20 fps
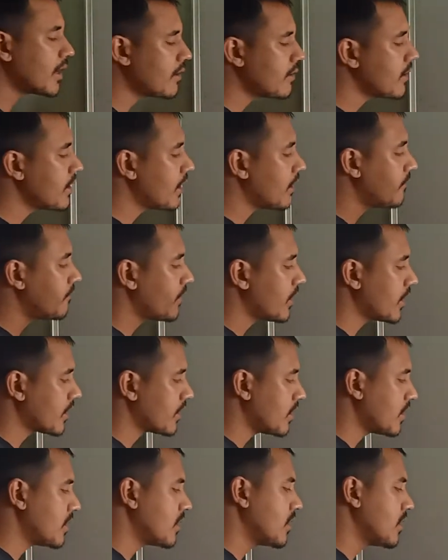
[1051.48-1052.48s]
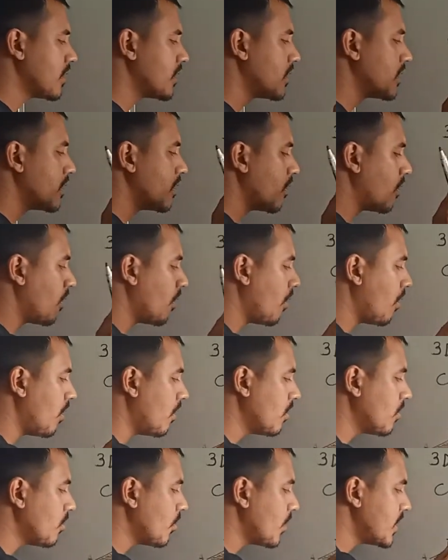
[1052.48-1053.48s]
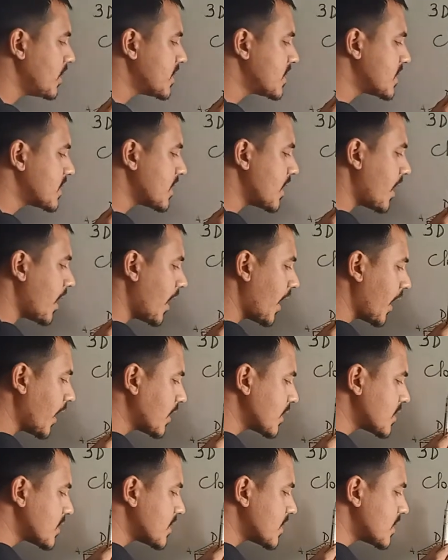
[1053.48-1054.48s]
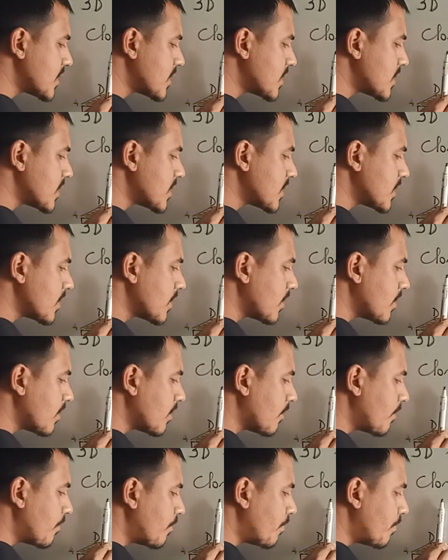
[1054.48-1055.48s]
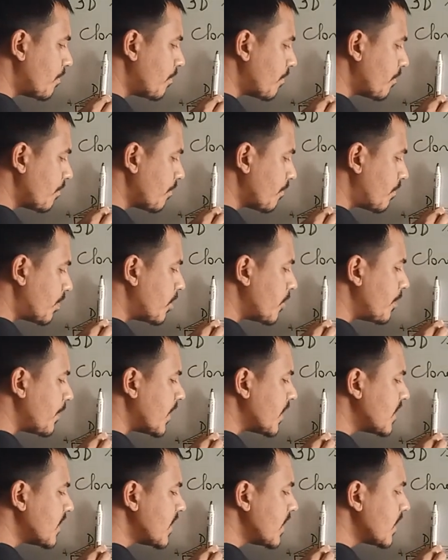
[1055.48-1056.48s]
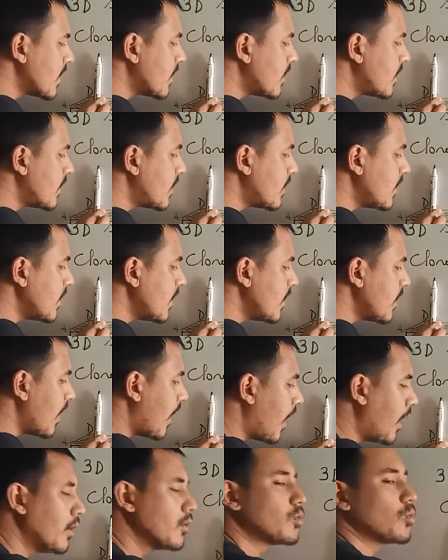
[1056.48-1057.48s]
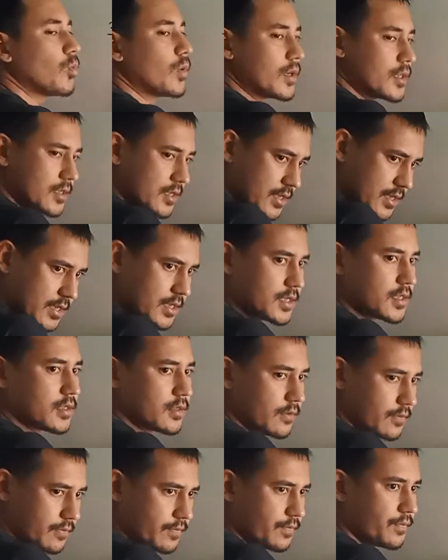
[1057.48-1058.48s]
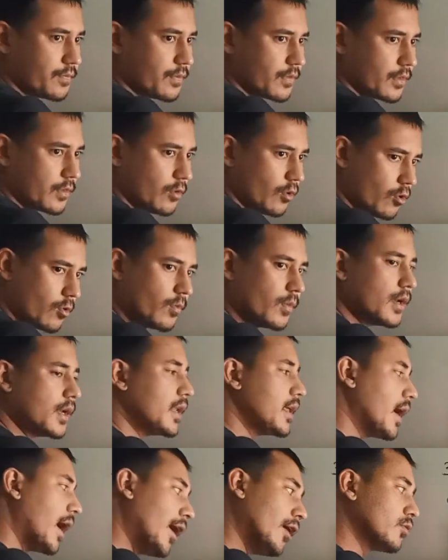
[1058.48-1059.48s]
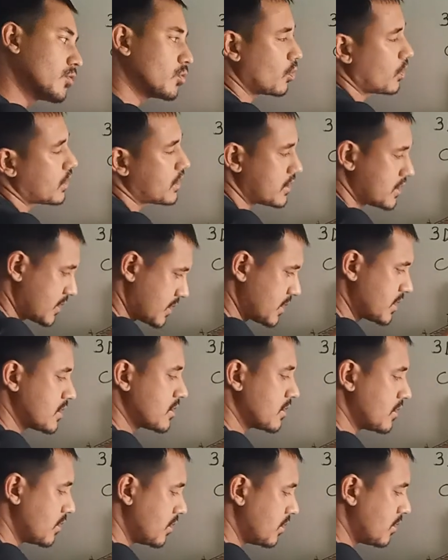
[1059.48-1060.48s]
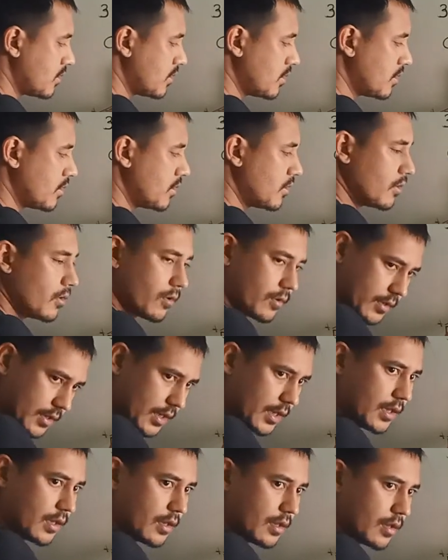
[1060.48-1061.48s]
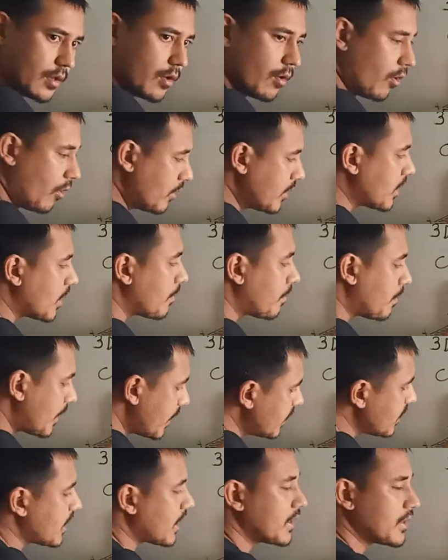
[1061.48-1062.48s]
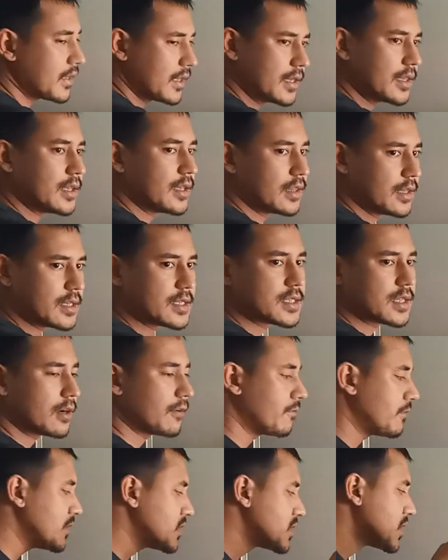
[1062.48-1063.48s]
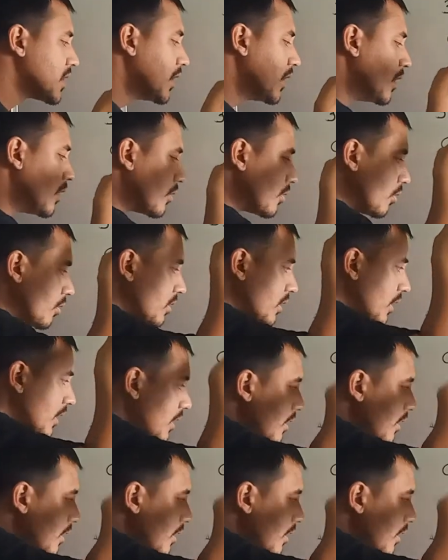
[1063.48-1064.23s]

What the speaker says: area vector always acts perpendicularly outwards, normally outwards, okay, on the plane containing the surface, not